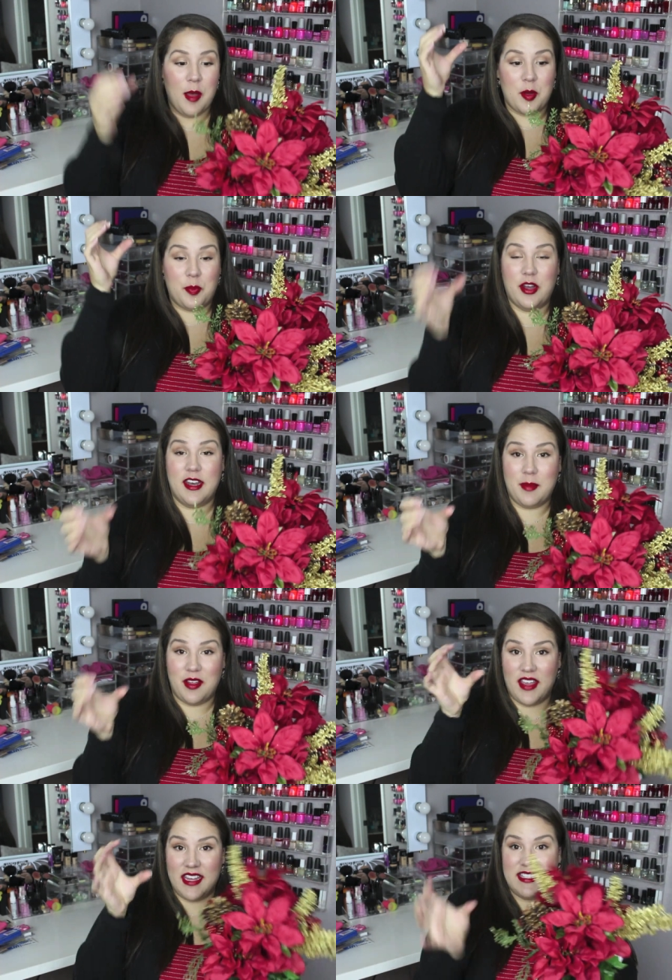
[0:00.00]
but put it in
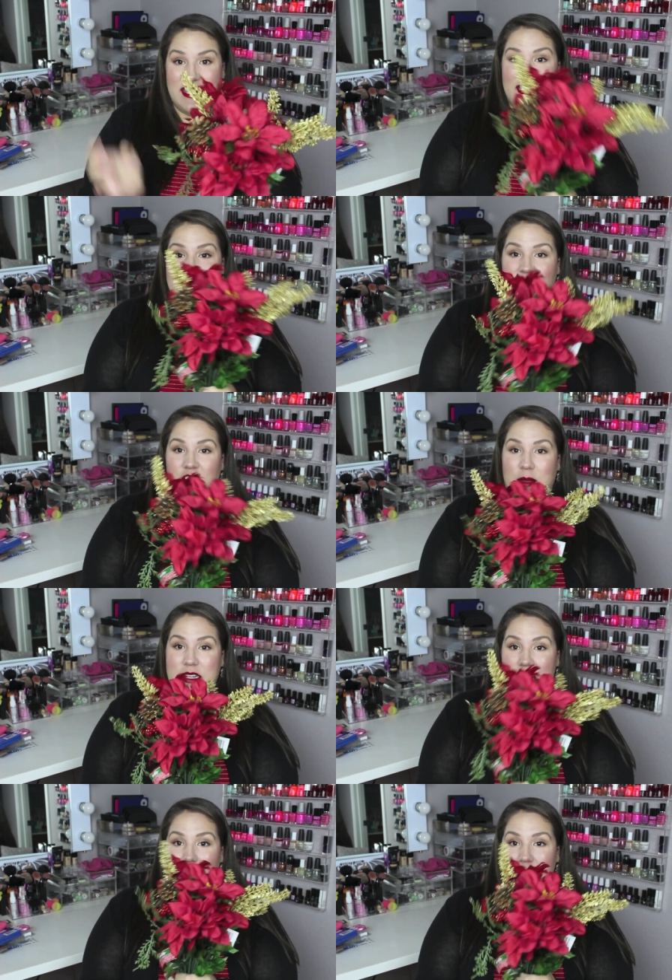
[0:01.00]
my vase in the center of
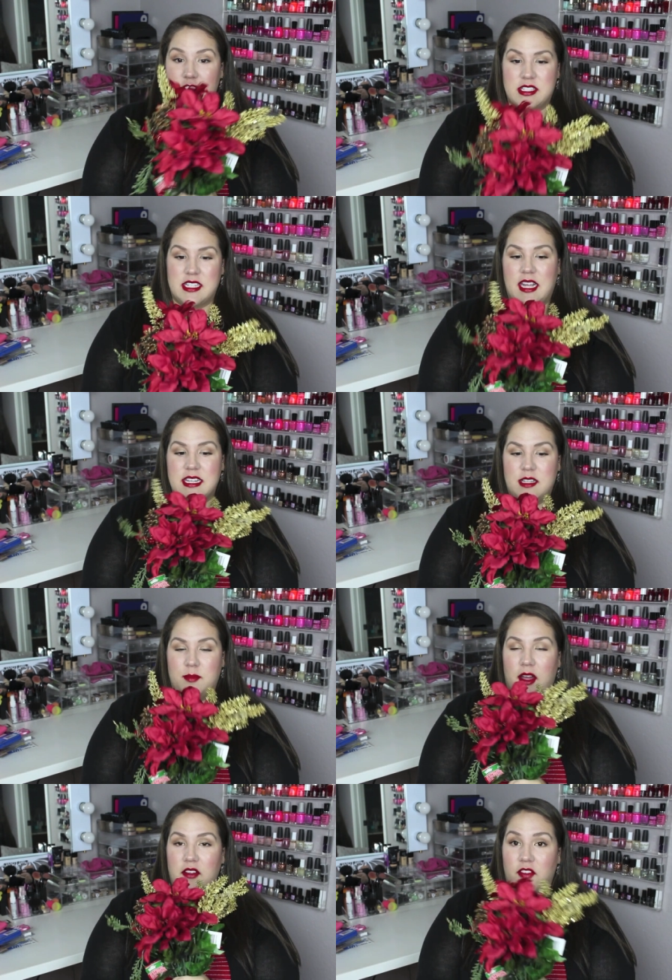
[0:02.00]
my table just like I
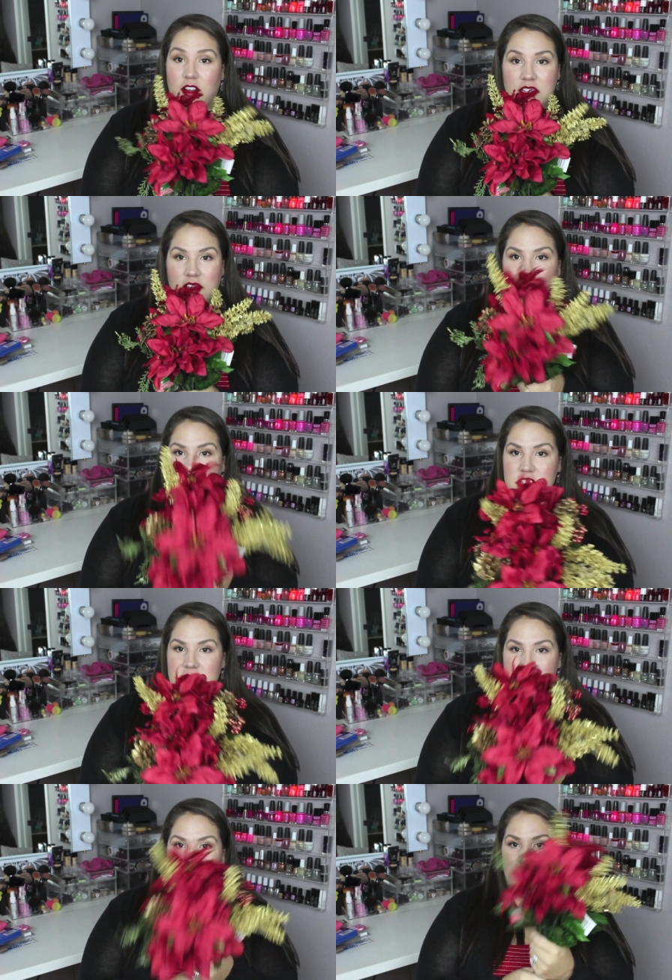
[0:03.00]
did my fall
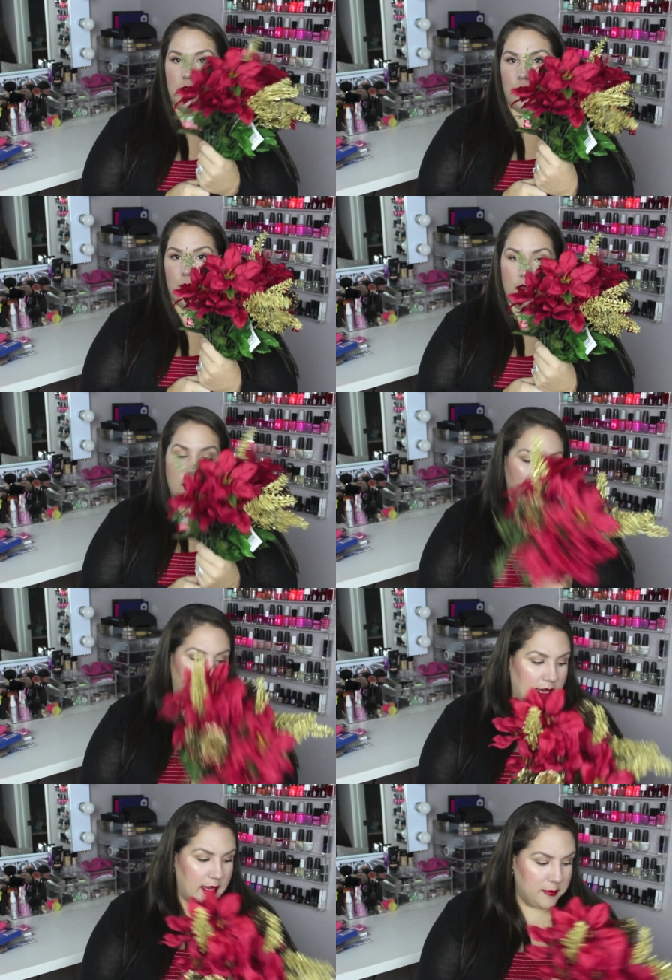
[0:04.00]
decorations and it would look really
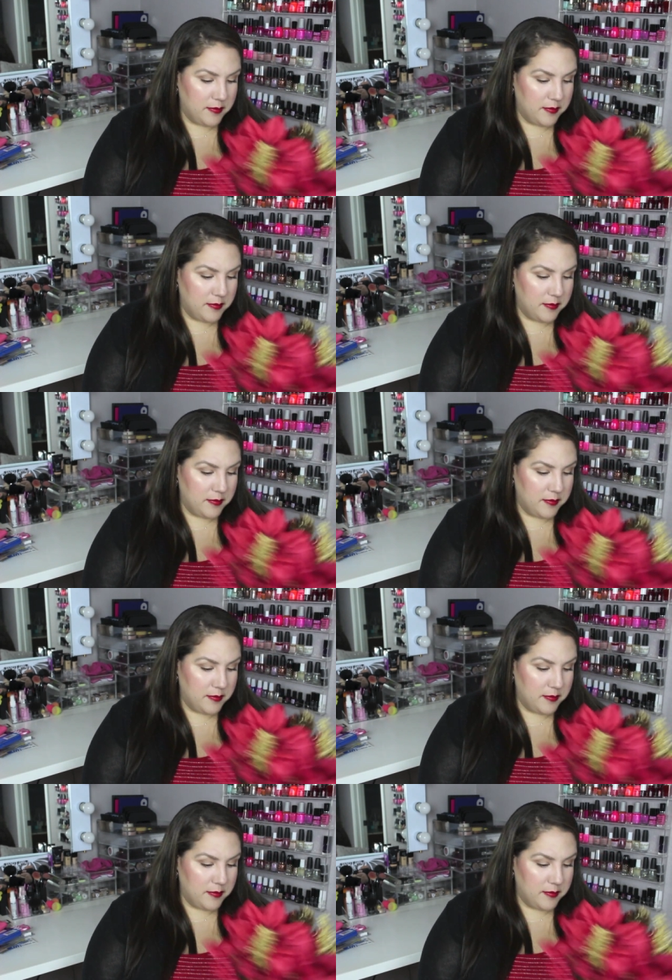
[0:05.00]
pretty.